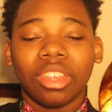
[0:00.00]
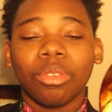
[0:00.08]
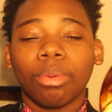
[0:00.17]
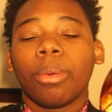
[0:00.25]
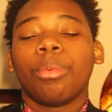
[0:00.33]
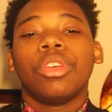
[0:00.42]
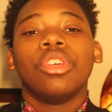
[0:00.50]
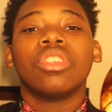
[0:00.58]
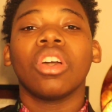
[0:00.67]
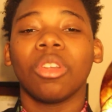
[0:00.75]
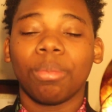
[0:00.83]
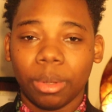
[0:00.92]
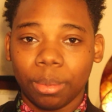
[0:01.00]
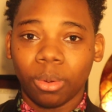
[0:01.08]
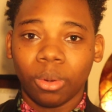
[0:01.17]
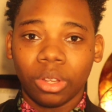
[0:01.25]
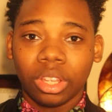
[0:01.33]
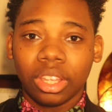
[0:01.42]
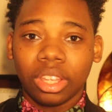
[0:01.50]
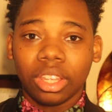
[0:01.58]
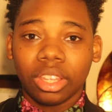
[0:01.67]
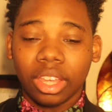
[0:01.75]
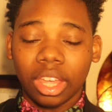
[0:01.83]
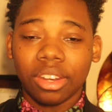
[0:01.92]
That's probably what you tell the people,
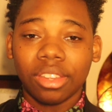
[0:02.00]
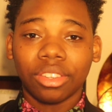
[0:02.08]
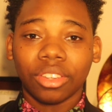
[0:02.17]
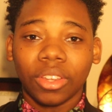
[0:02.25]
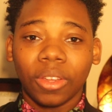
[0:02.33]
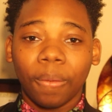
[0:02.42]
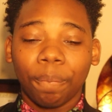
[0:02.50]
Candace.